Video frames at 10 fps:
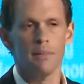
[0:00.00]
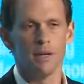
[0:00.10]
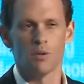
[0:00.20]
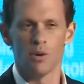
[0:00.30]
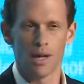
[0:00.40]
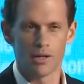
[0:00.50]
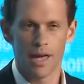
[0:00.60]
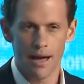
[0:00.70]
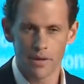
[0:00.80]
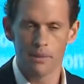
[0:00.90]
because we don't actually
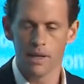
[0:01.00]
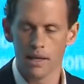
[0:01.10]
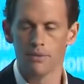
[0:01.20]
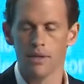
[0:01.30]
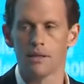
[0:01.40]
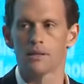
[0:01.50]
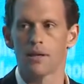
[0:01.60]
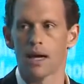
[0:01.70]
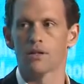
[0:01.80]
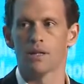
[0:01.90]
have that many
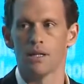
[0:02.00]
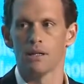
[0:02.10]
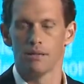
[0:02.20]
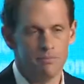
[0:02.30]
EVs actually